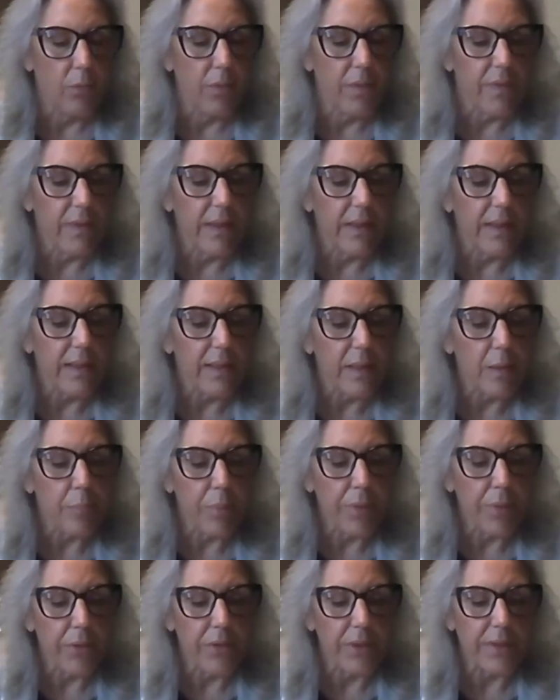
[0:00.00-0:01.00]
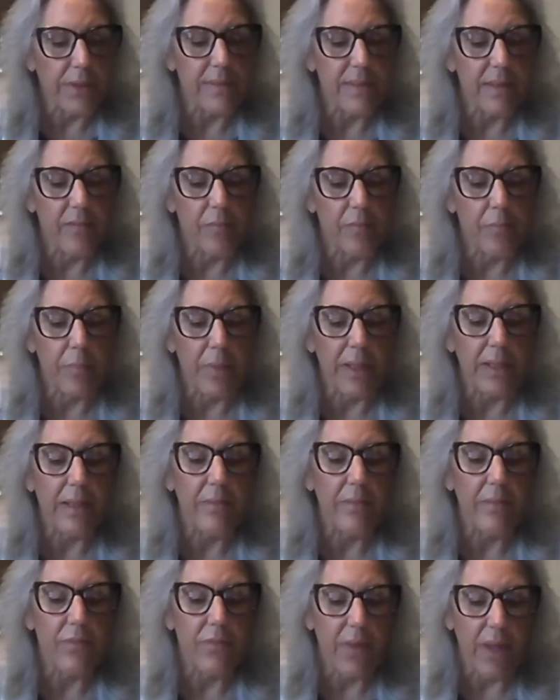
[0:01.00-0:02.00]
within an appearance of
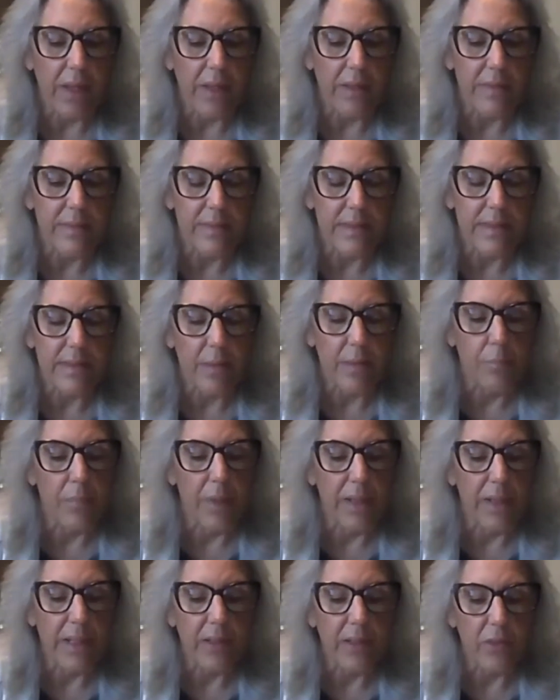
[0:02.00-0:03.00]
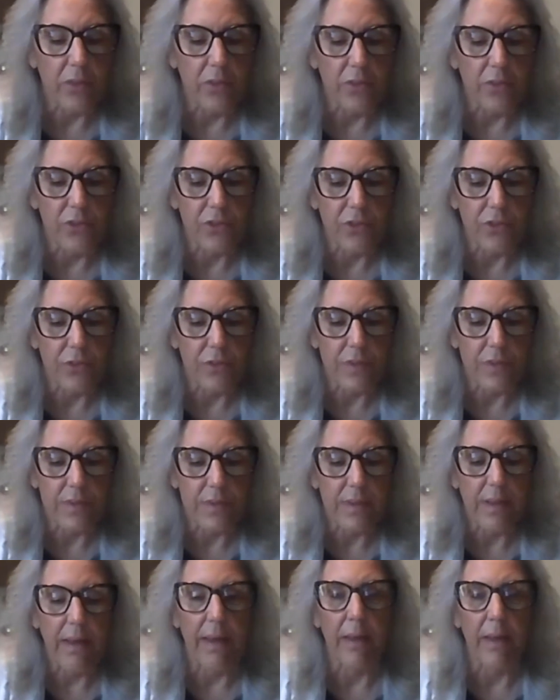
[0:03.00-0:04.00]
many faiths, many
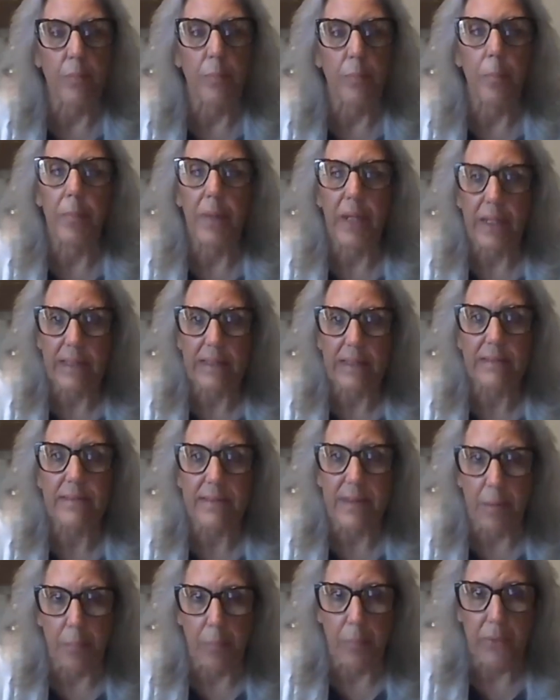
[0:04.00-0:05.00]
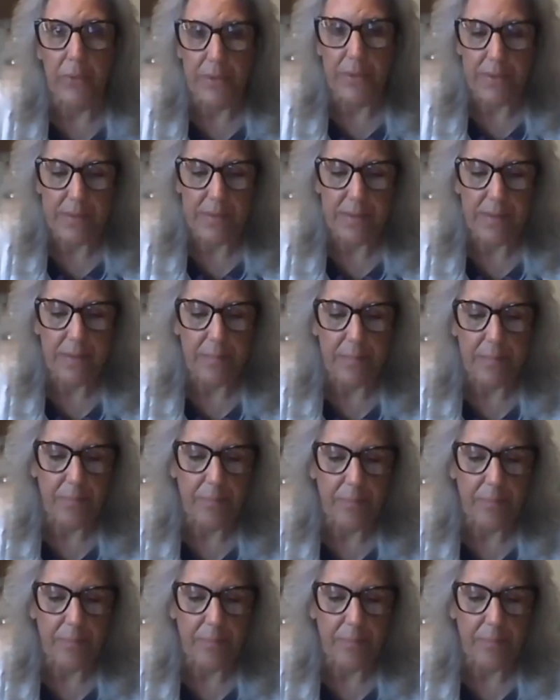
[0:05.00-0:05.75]
cultures, and many symbols,